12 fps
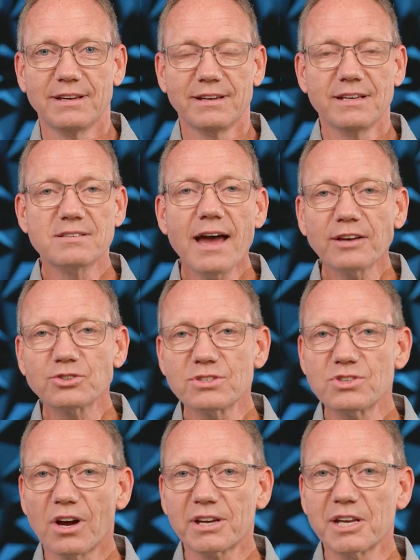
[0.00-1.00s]
He's actually
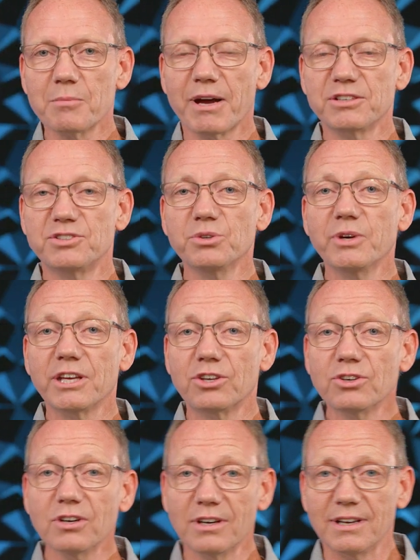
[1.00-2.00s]
talking about doing
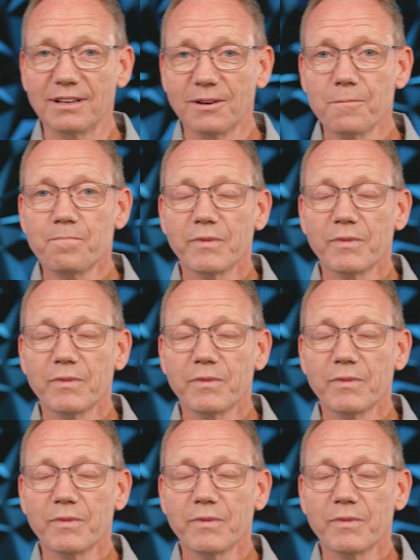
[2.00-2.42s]
good